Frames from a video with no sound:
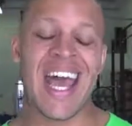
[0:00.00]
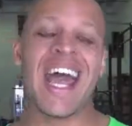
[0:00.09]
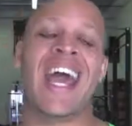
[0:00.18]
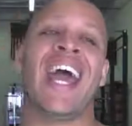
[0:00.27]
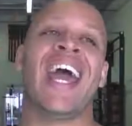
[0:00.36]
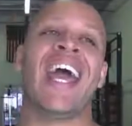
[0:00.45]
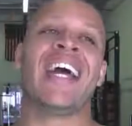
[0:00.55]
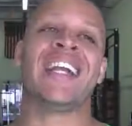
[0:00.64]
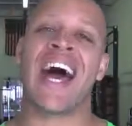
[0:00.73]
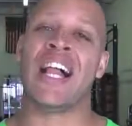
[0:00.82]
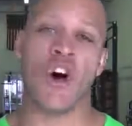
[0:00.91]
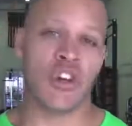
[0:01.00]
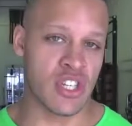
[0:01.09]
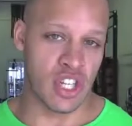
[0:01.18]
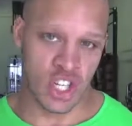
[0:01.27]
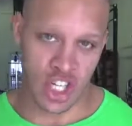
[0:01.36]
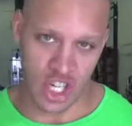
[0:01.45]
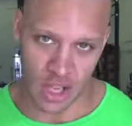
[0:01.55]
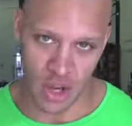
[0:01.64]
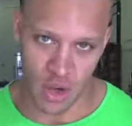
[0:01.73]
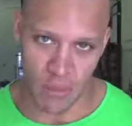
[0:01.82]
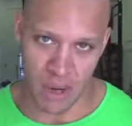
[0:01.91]
and I lost a
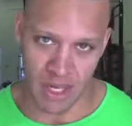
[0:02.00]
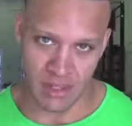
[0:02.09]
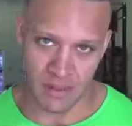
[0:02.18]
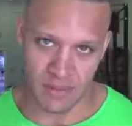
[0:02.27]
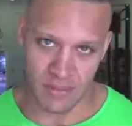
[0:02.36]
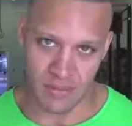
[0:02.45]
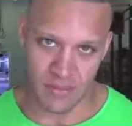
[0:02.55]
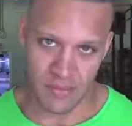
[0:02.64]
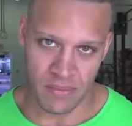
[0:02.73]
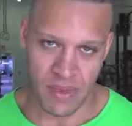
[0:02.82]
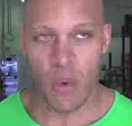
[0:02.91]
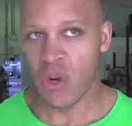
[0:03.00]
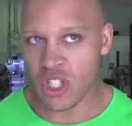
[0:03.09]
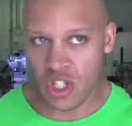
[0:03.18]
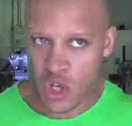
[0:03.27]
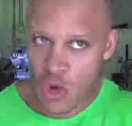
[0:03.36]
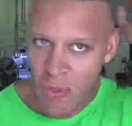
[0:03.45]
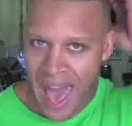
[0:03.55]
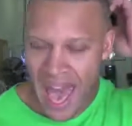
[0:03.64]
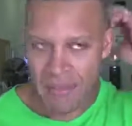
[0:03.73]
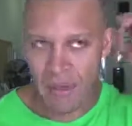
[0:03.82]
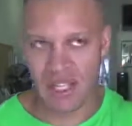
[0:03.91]
shitload of muscle. I wasn't too
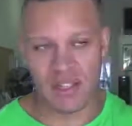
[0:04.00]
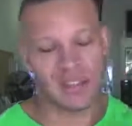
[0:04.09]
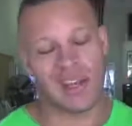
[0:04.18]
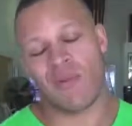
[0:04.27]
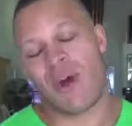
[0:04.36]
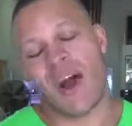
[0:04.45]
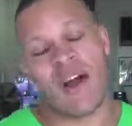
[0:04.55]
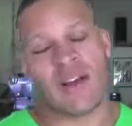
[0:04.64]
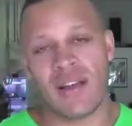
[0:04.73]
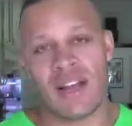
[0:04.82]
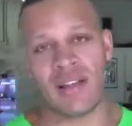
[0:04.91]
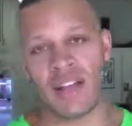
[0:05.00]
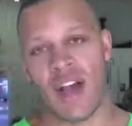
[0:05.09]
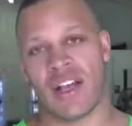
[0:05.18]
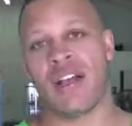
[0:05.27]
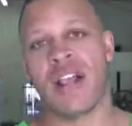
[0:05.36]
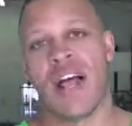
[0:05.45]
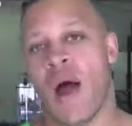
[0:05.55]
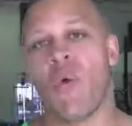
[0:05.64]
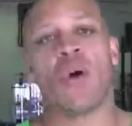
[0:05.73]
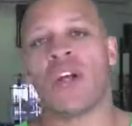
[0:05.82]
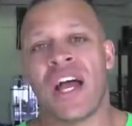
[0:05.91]
mad because I was like, well, I
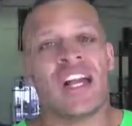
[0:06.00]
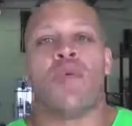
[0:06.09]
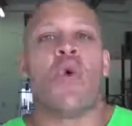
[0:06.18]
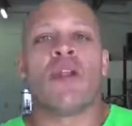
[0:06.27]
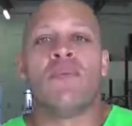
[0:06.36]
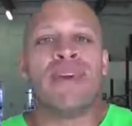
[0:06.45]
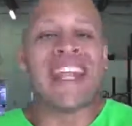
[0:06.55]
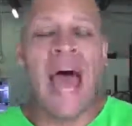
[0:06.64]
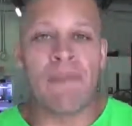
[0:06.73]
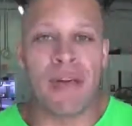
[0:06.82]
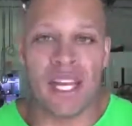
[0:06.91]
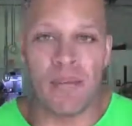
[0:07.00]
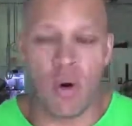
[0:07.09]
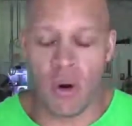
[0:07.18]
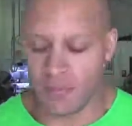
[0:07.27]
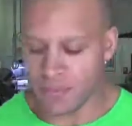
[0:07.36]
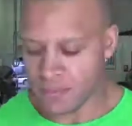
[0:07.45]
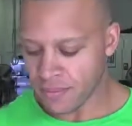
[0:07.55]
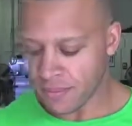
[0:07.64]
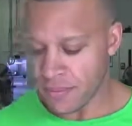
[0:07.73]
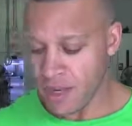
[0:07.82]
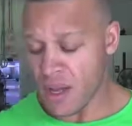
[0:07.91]
didn't want to be that big anymore,
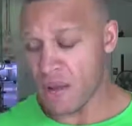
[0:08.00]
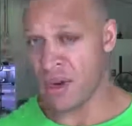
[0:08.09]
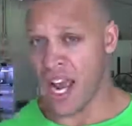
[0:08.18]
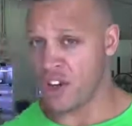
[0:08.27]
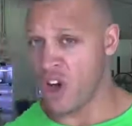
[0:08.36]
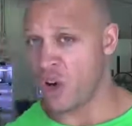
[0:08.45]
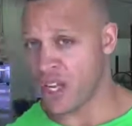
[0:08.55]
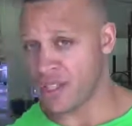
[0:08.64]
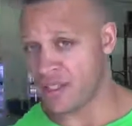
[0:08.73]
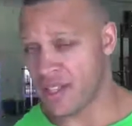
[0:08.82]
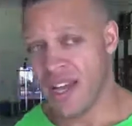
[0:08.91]
but I noticed